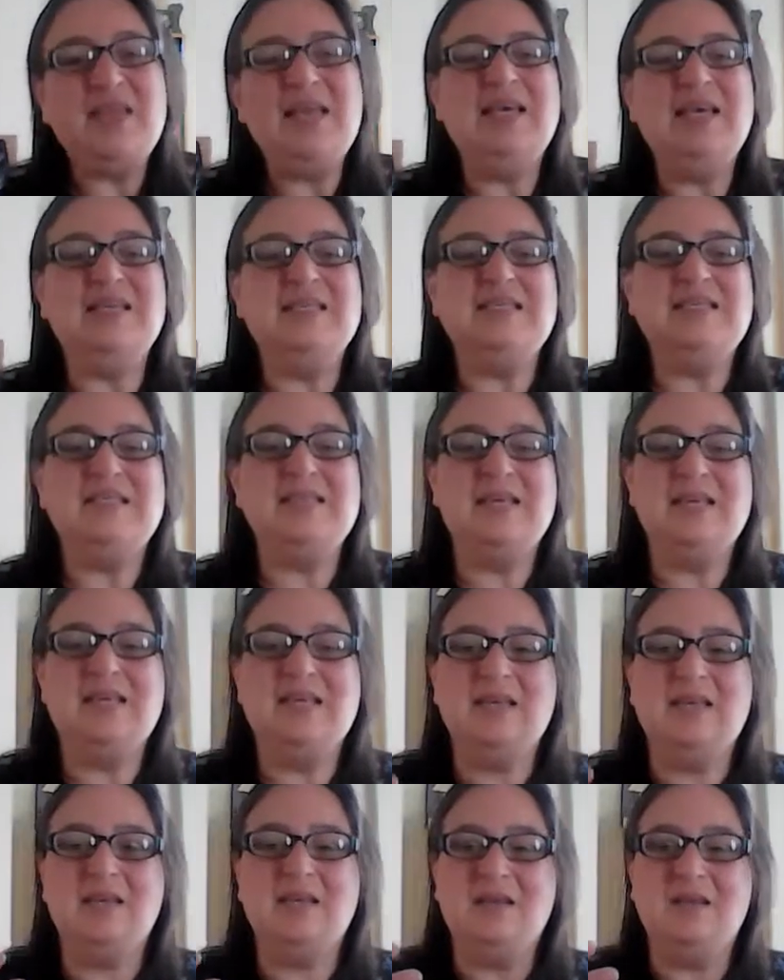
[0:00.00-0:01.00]
is
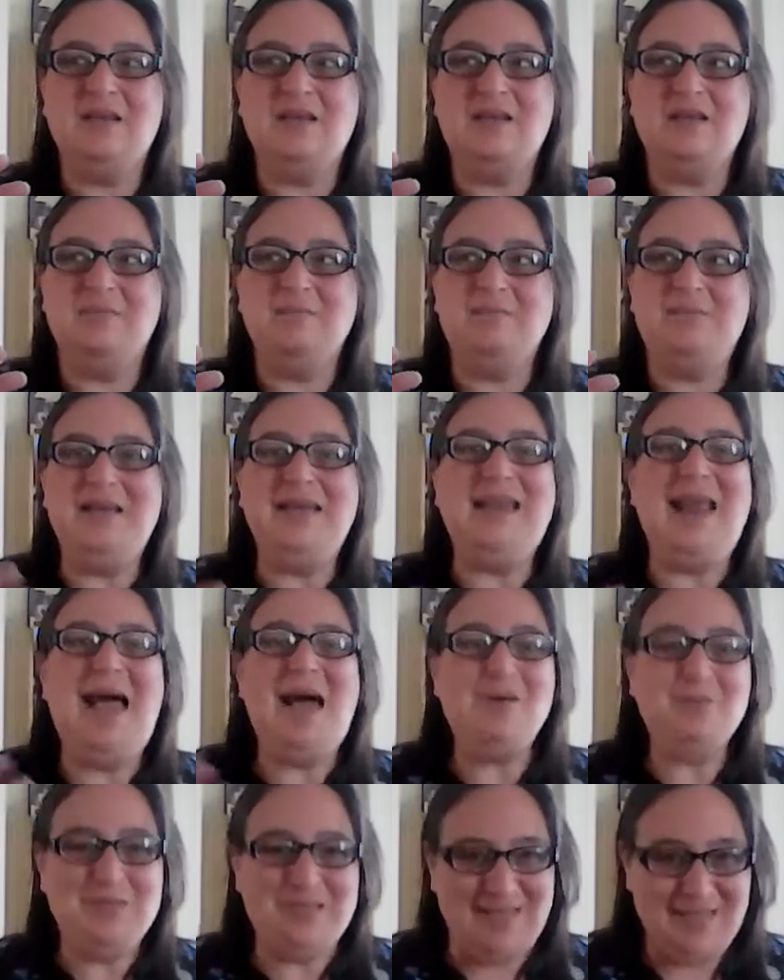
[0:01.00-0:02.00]
be
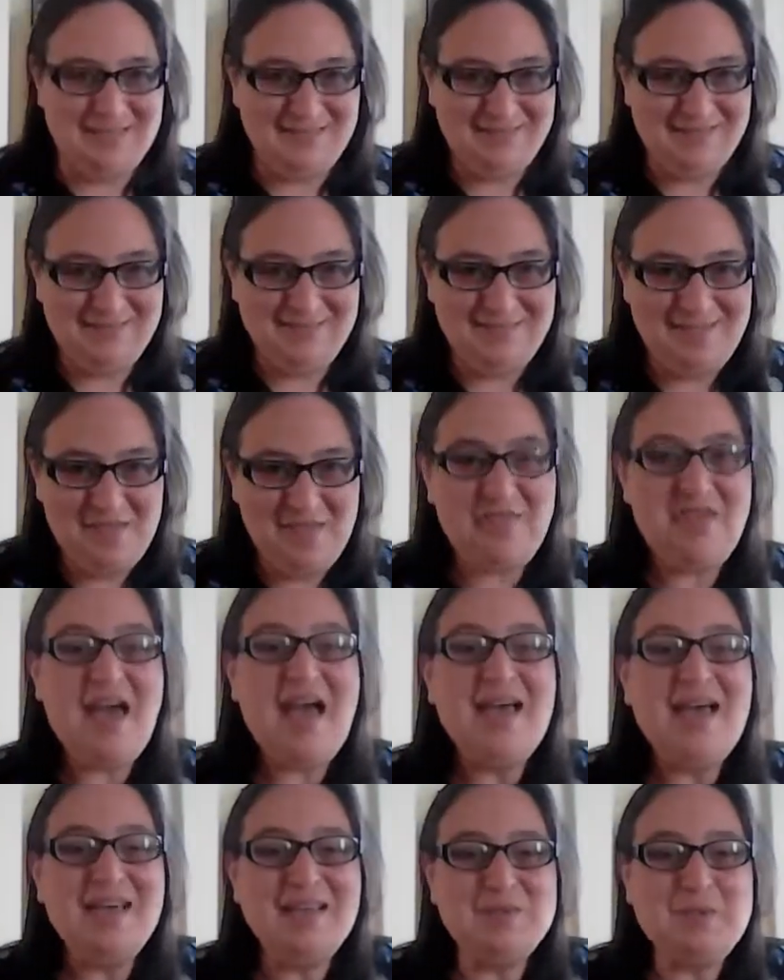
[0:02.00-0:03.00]
louder.
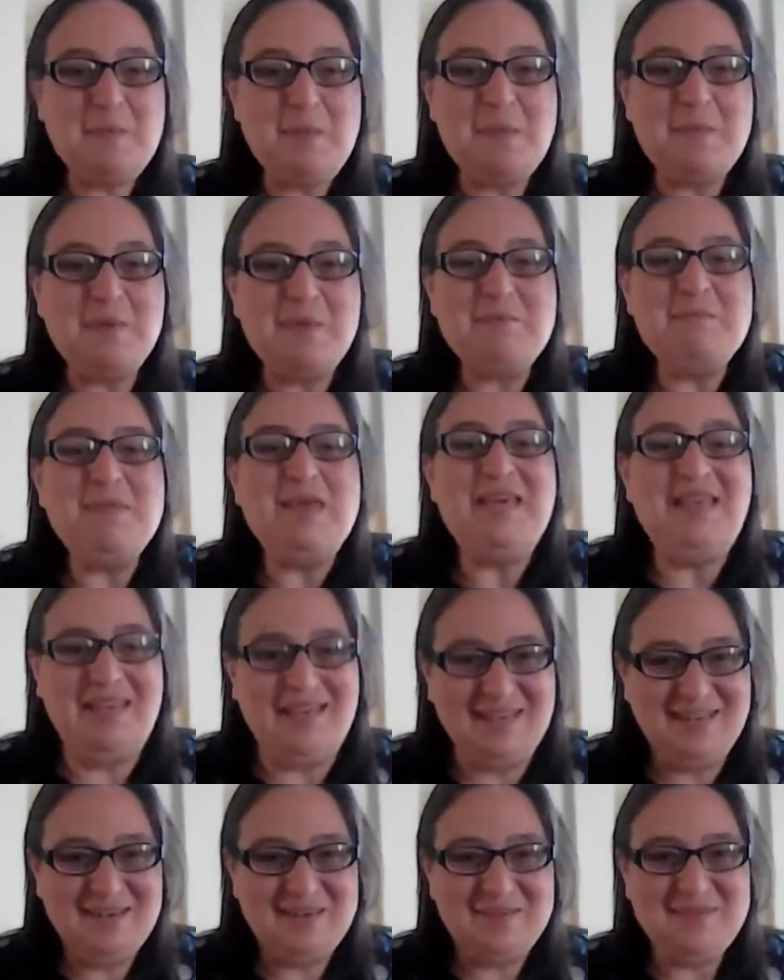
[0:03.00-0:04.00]
That is what people
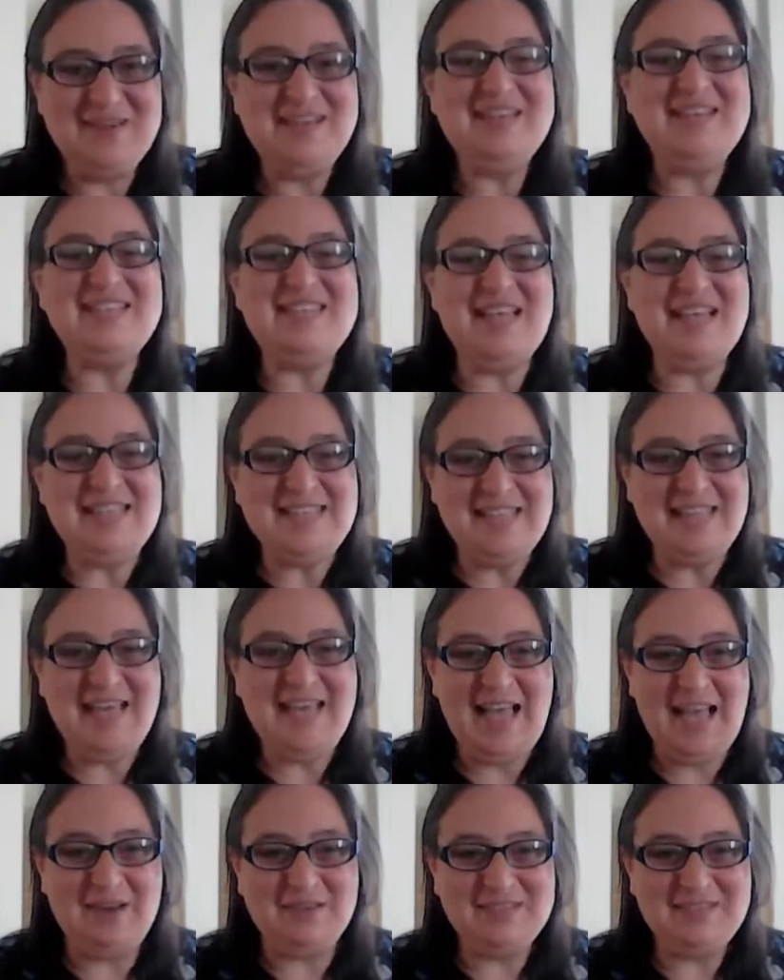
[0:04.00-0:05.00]
mean when they say sing
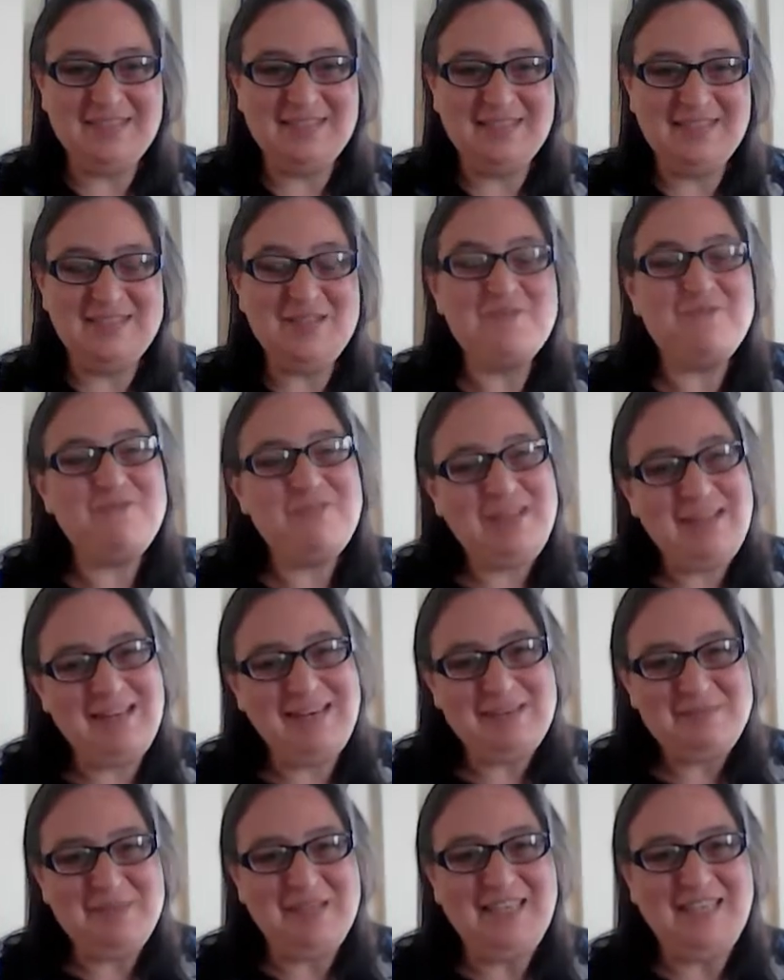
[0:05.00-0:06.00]
out. They
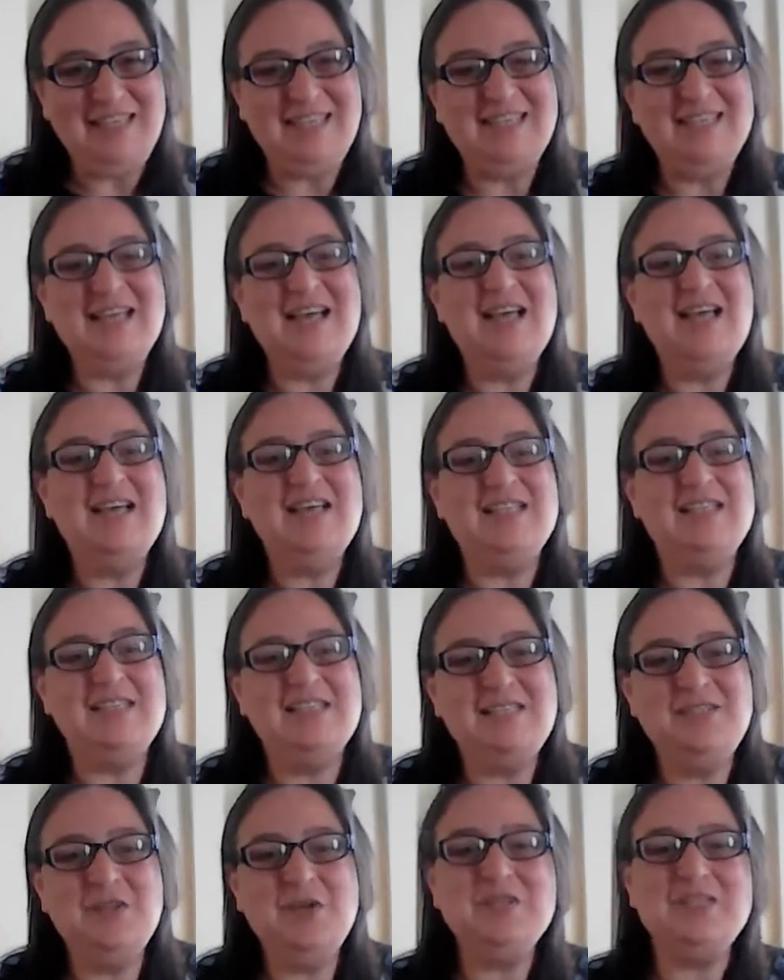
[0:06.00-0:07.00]
really mean
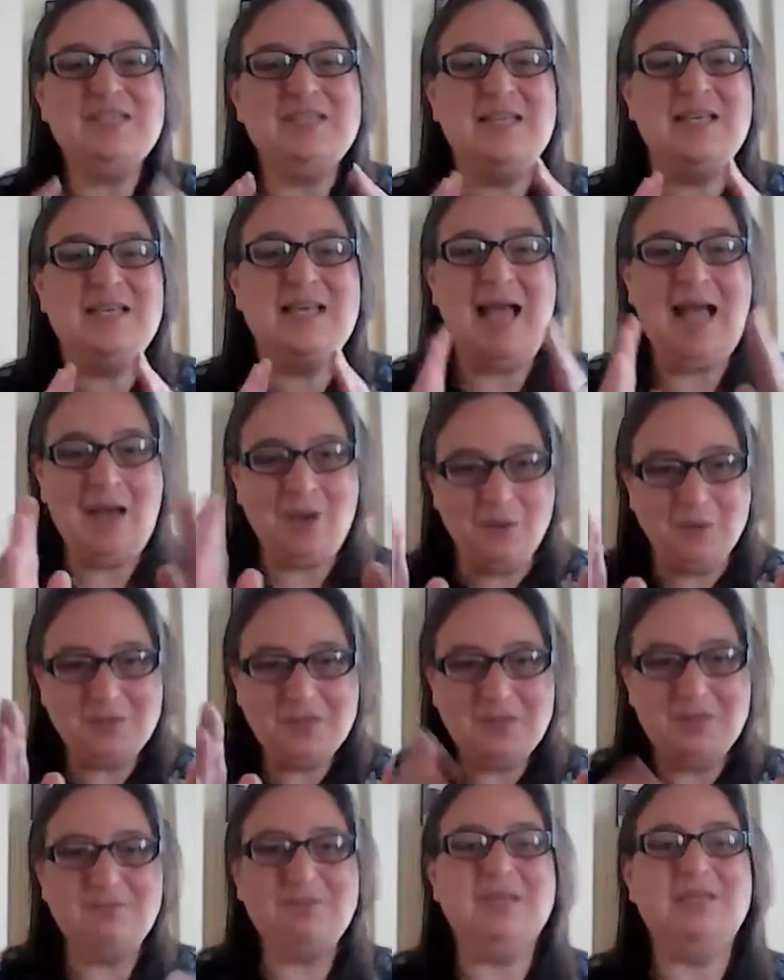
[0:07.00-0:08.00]
not sing
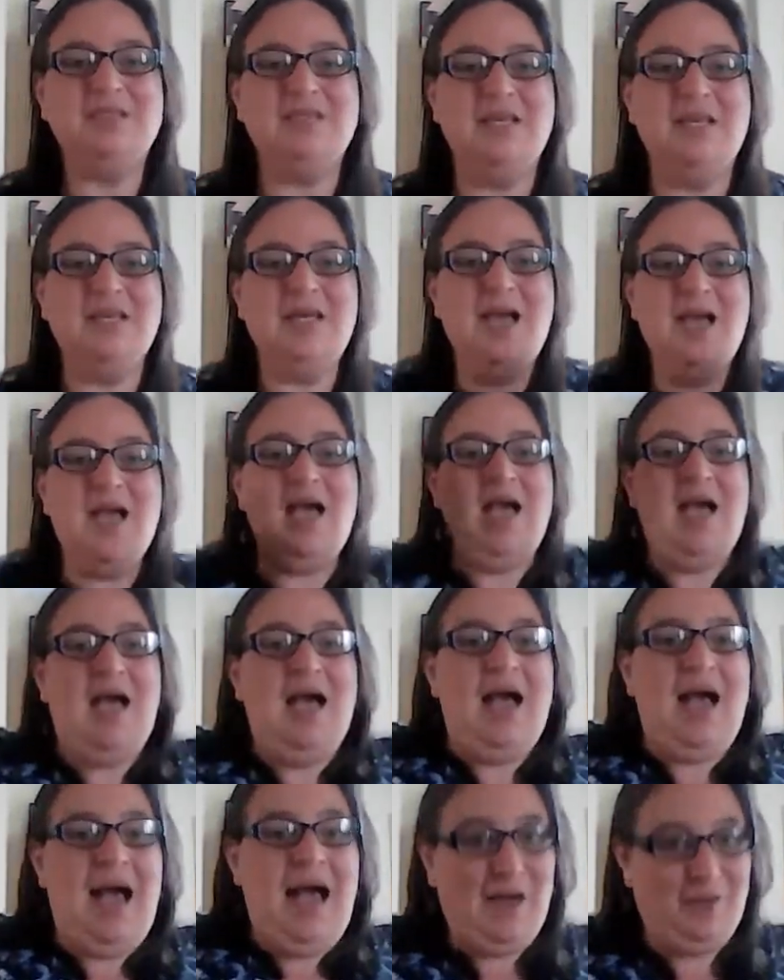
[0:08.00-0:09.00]
out, but sing
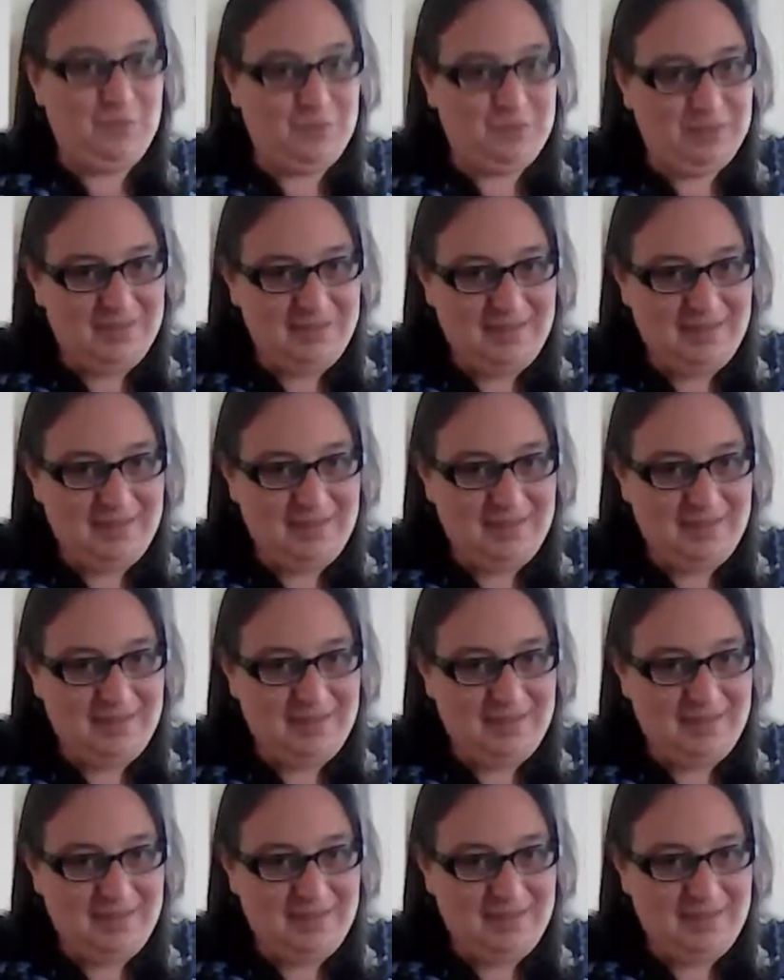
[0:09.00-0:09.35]
out,